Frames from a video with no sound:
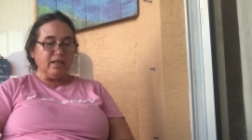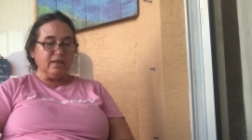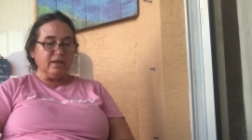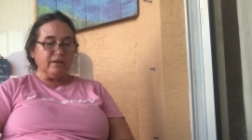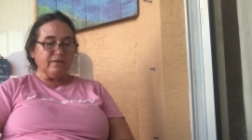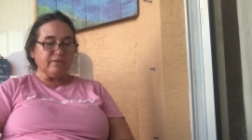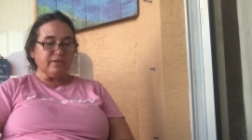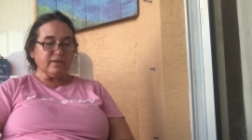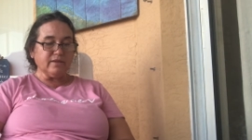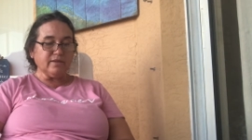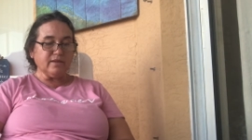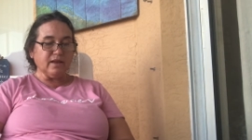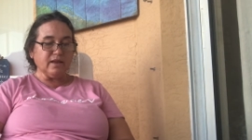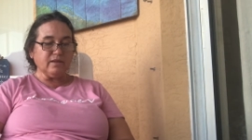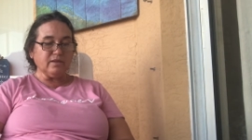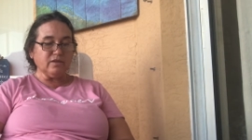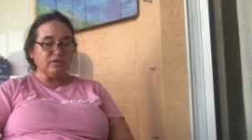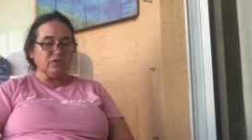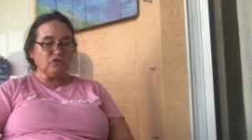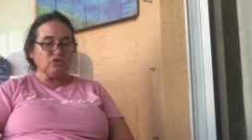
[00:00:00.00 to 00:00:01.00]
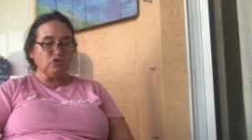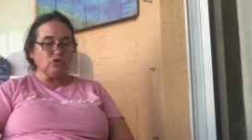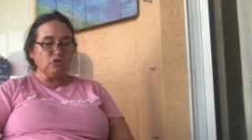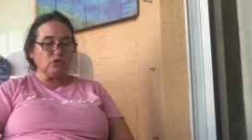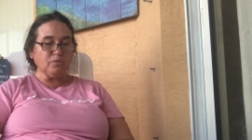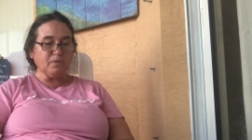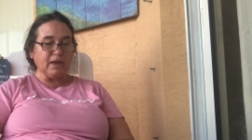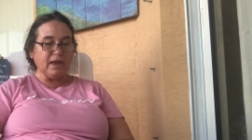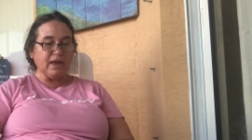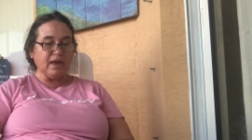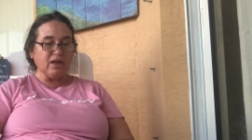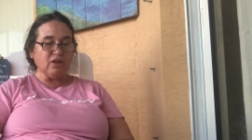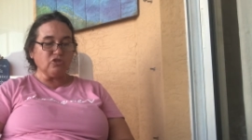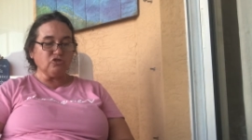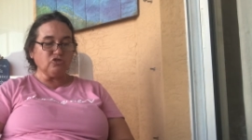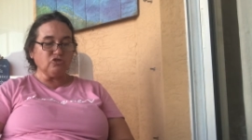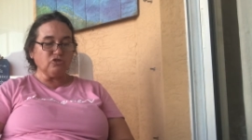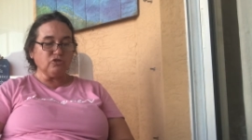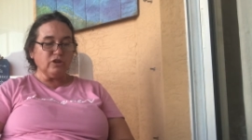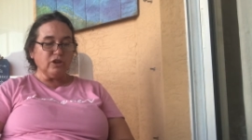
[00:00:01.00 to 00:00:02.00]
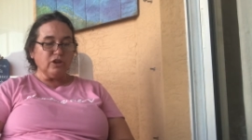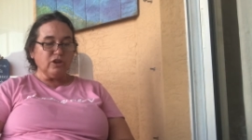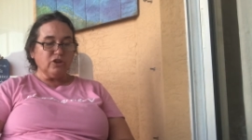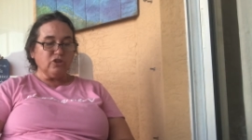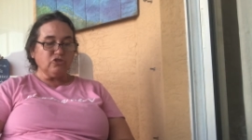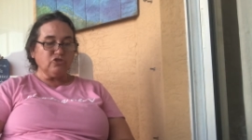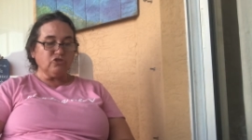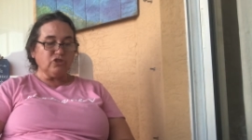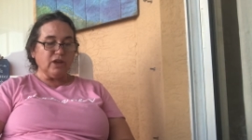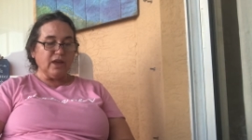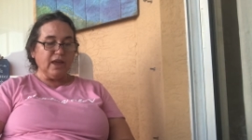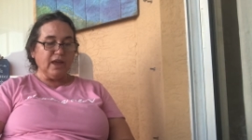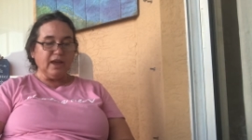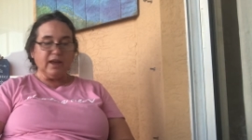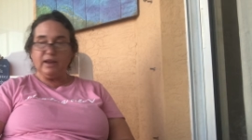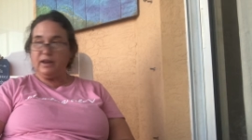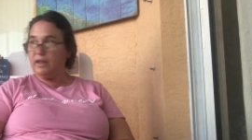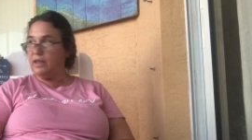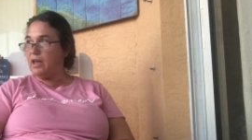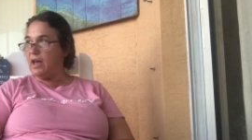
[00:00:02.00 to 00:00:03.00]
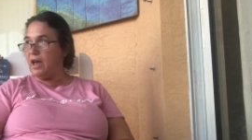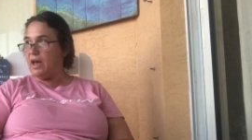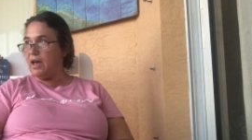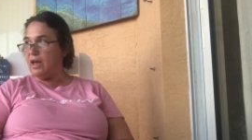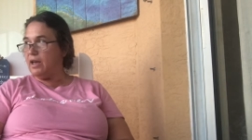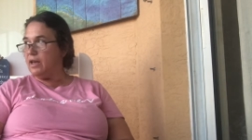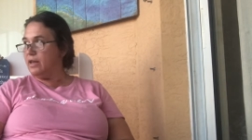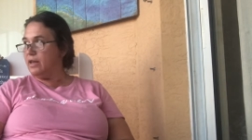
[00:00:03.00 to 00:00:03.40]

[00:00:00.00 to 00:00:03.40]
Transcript: of the sons of Shubael, Jehadiah